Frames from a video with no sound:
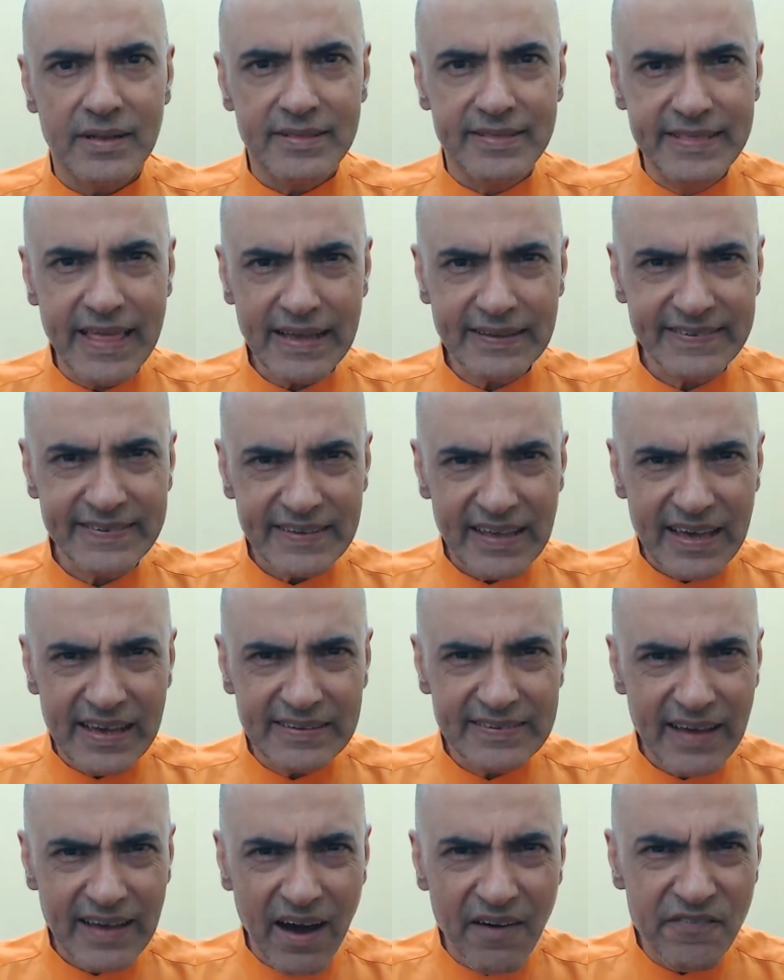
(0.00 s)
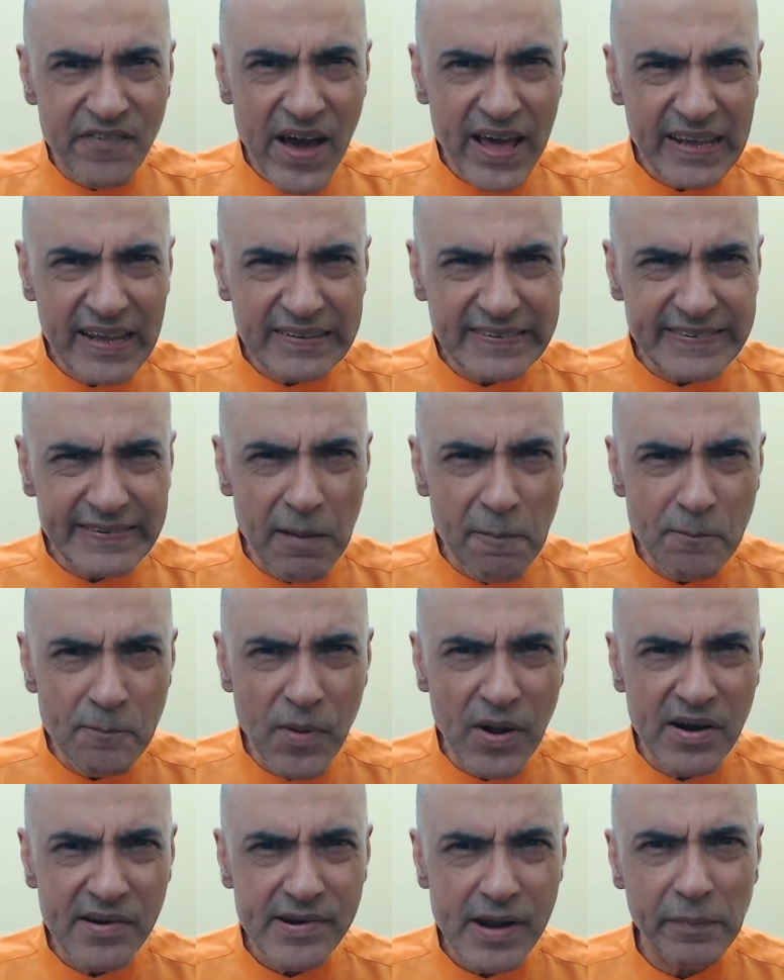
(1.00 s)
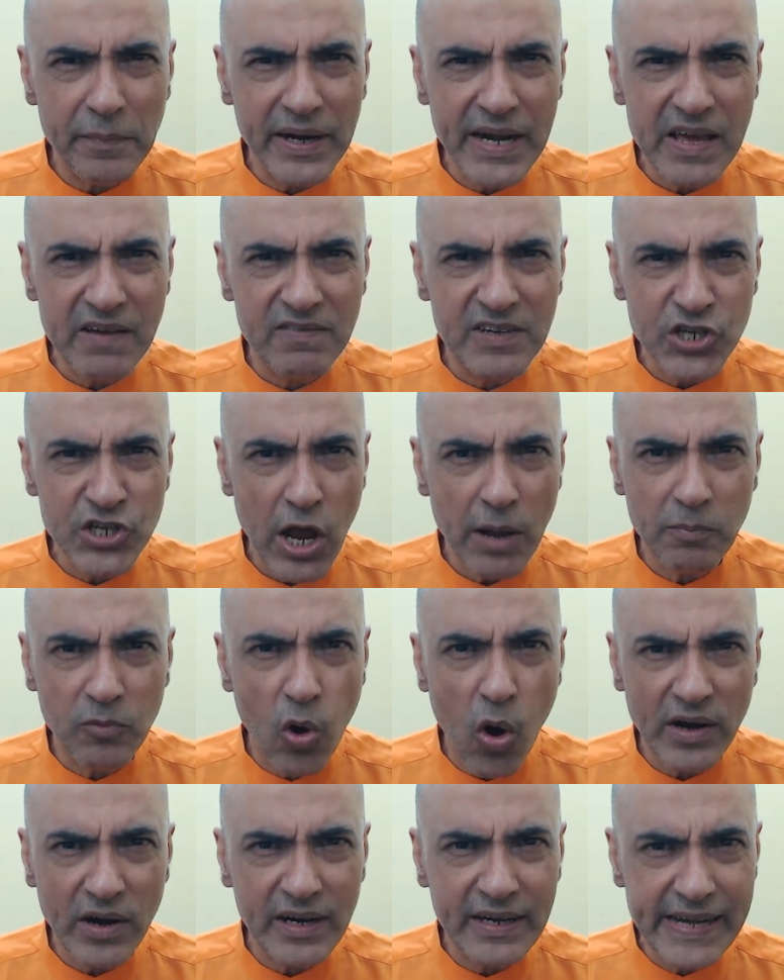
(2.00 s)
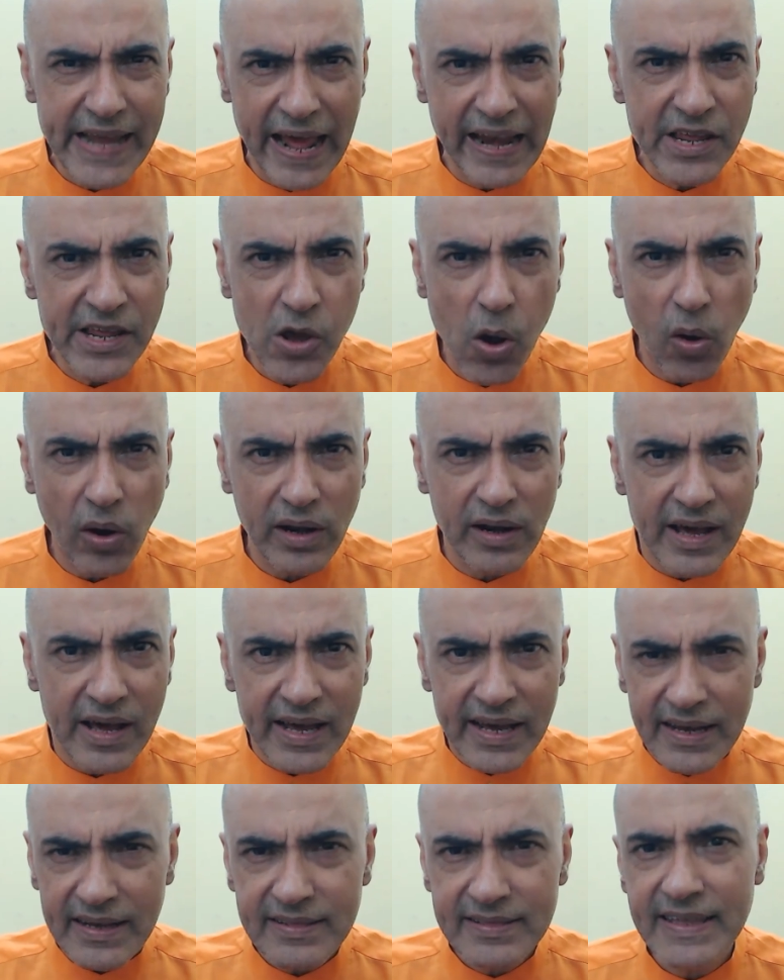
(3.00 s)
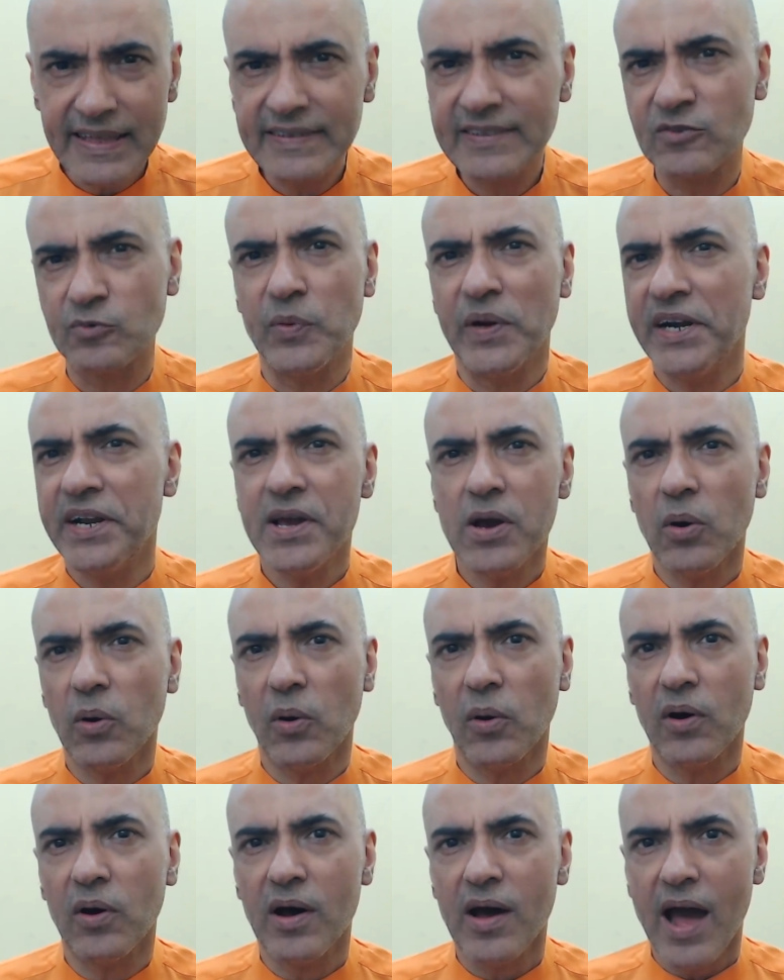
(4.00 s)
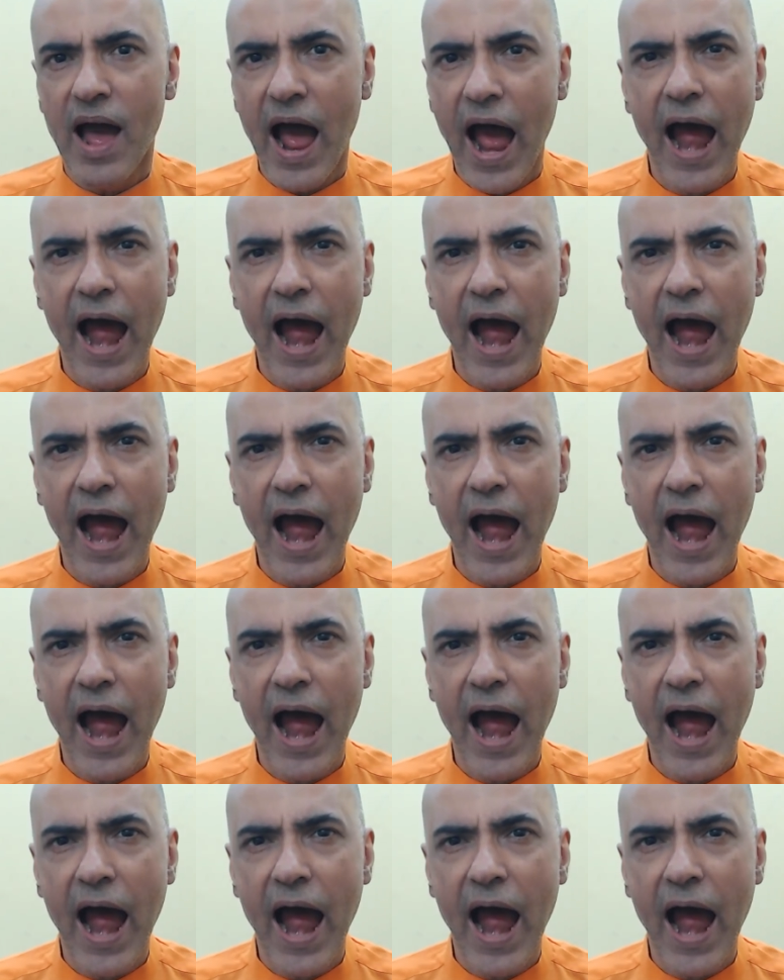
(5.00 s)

This is a very simple remedy which I'm gonna tell y'all in this video.